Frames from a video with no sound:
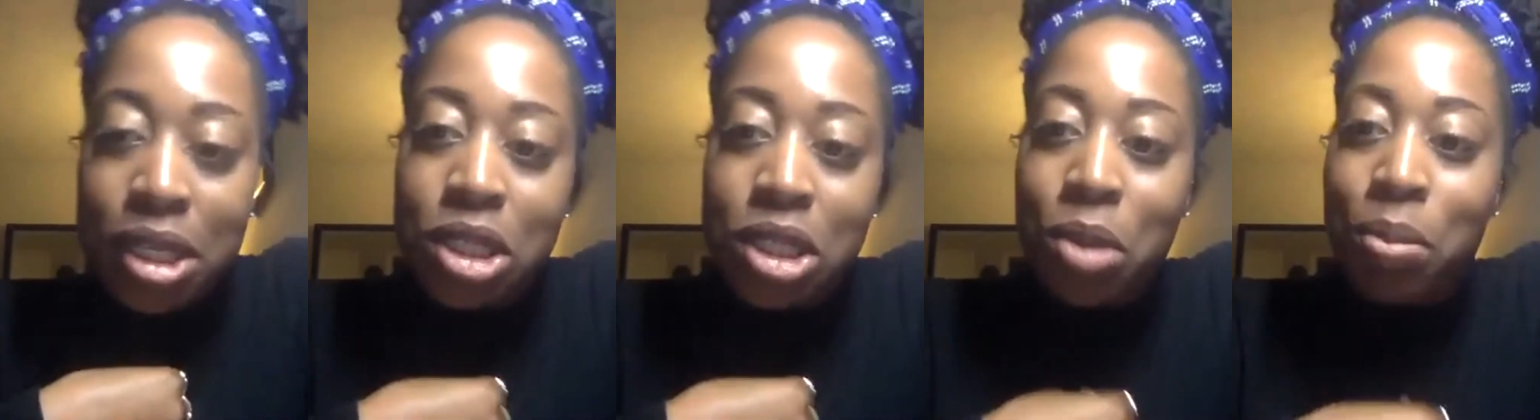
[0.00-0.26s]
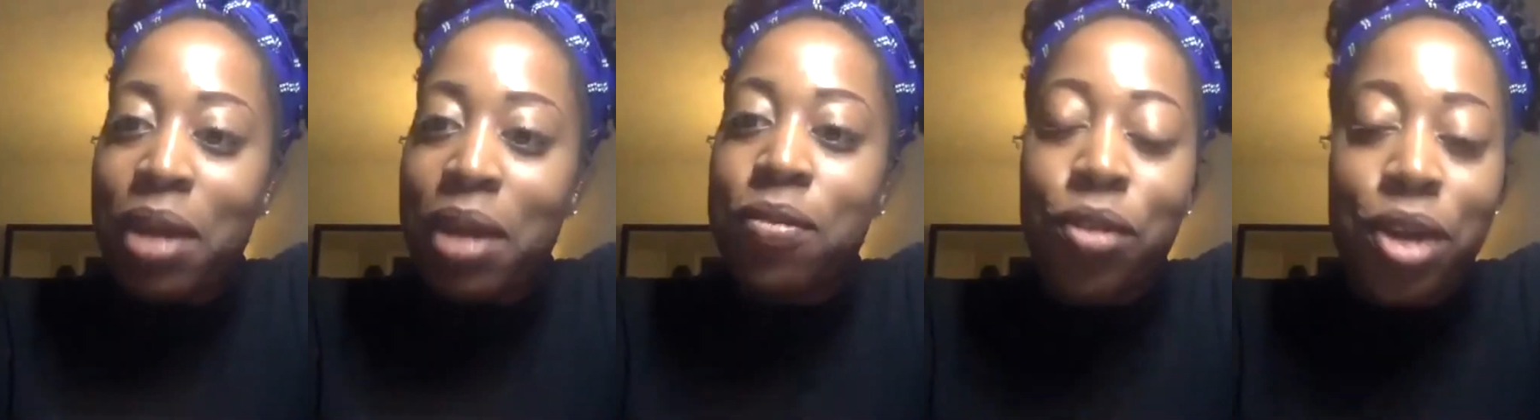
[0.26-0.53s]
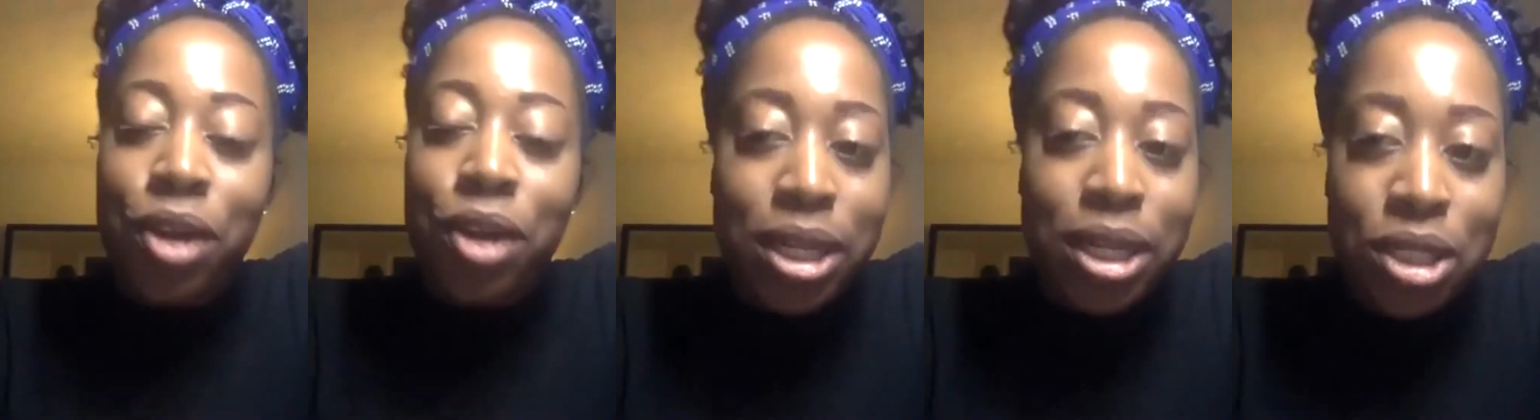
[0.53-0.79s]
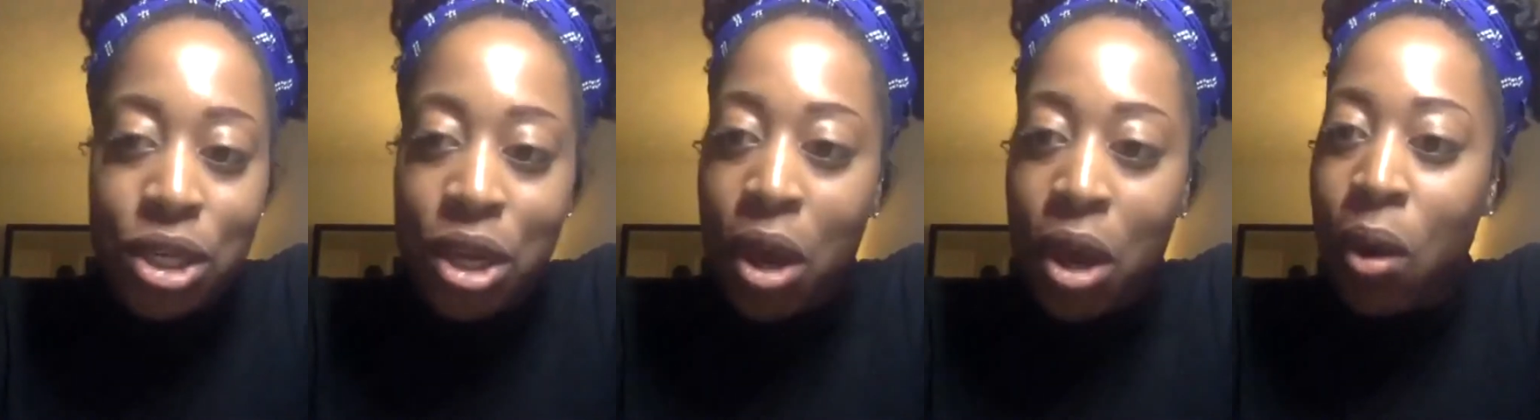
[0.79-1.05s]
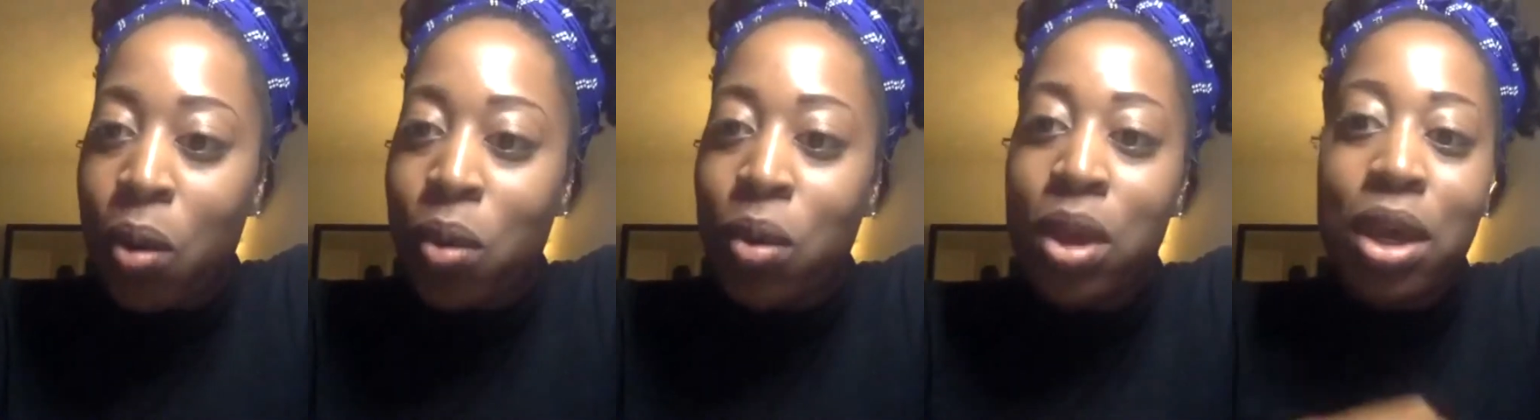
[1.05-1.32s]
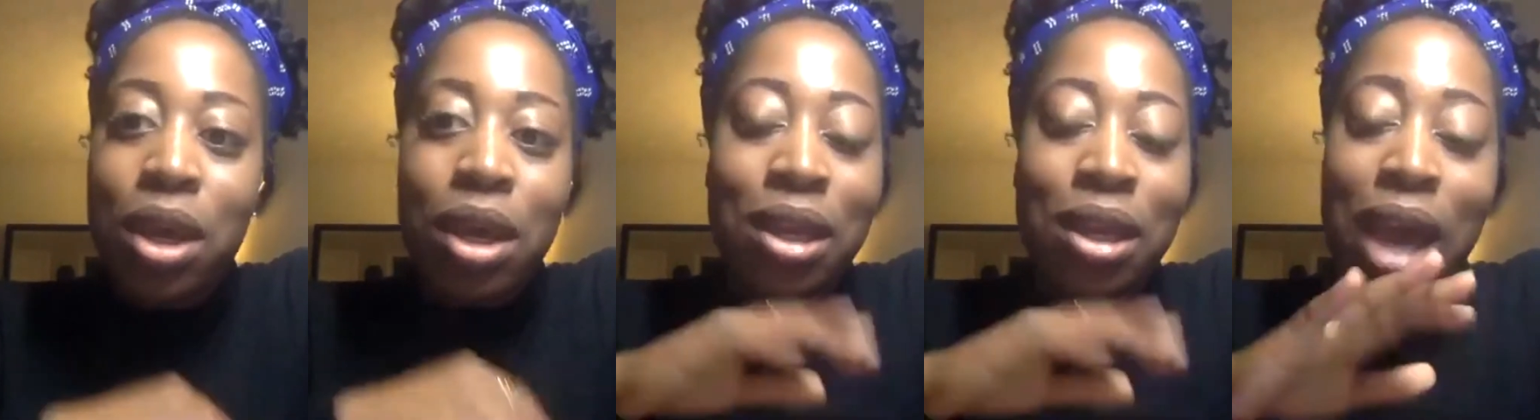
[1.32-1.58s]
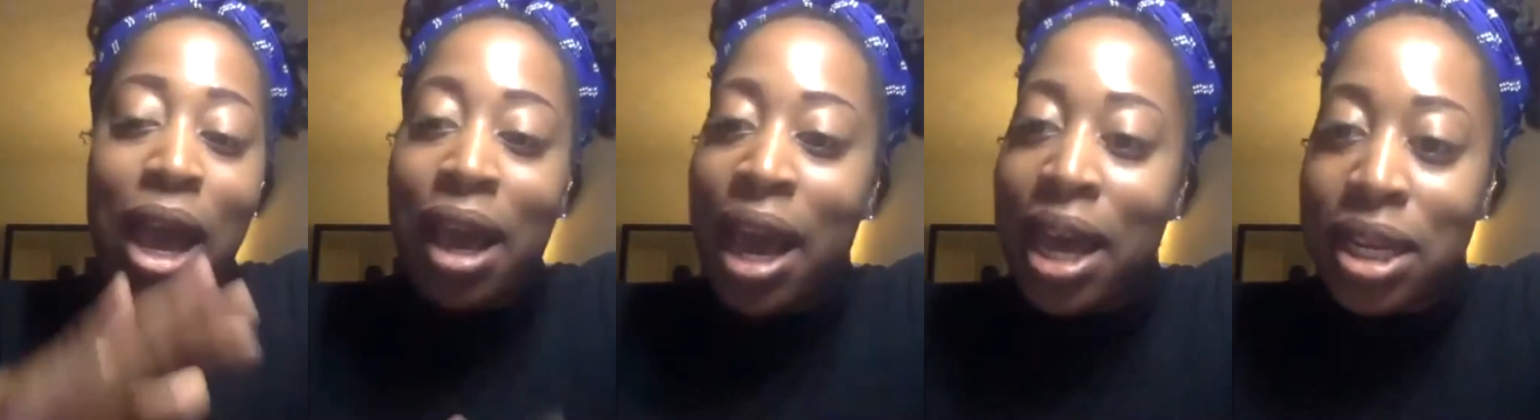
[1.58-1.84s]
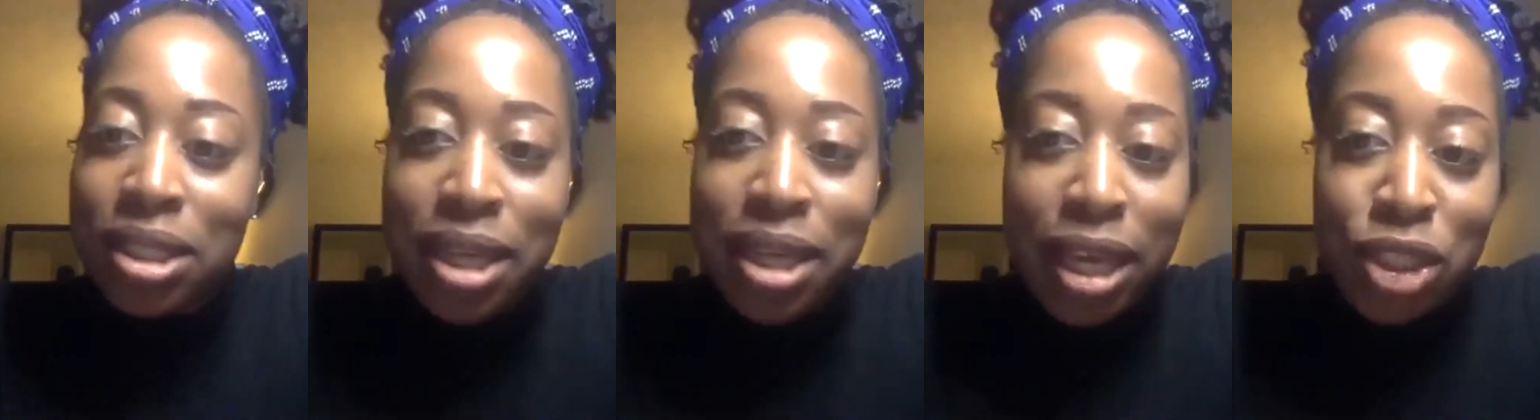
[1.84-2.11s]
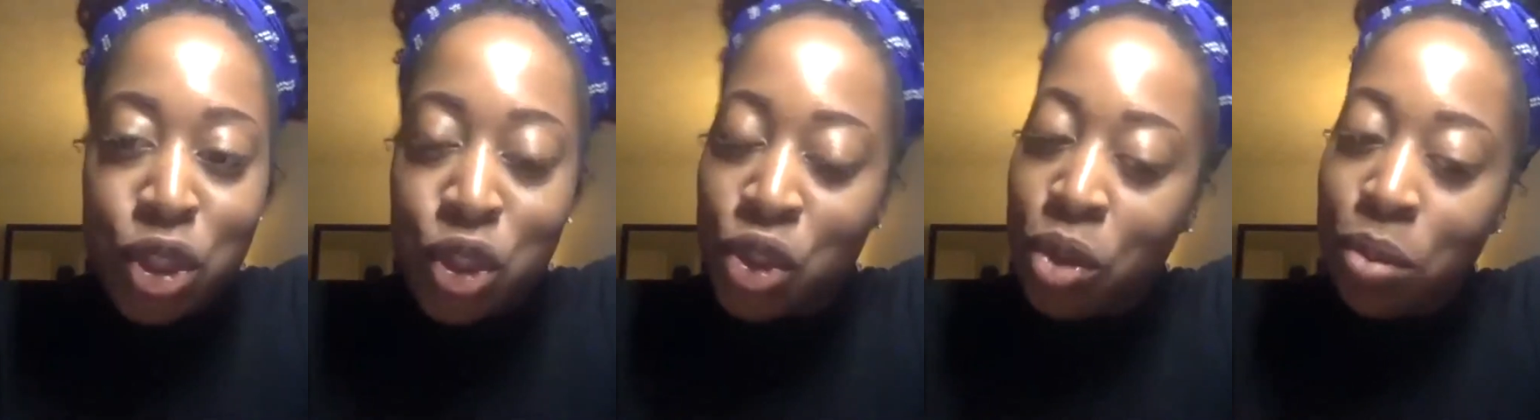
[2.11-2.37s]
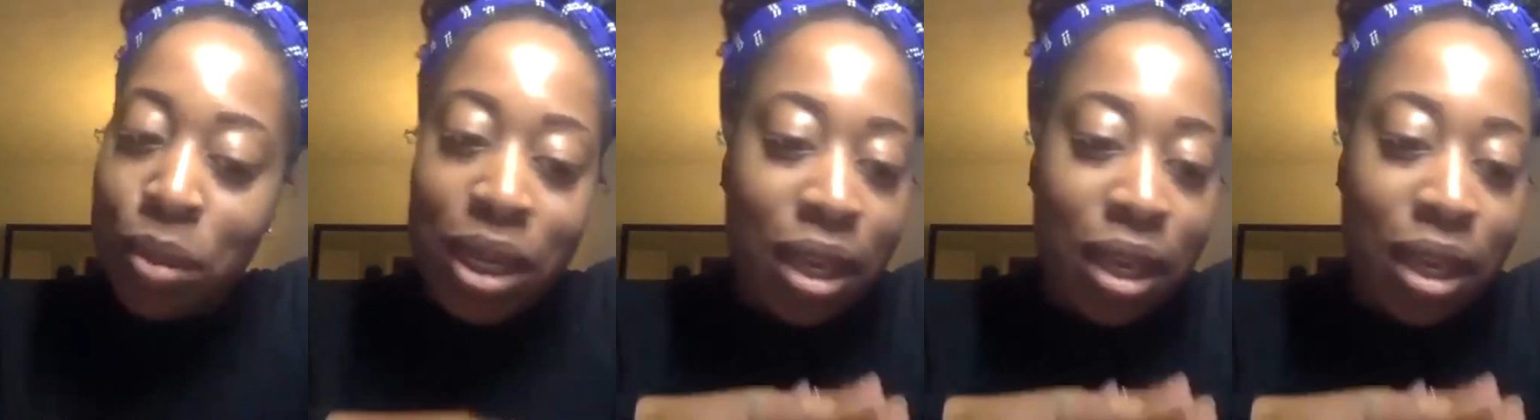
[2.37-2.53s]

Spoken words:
So my friends know, y'all got to text Jumi,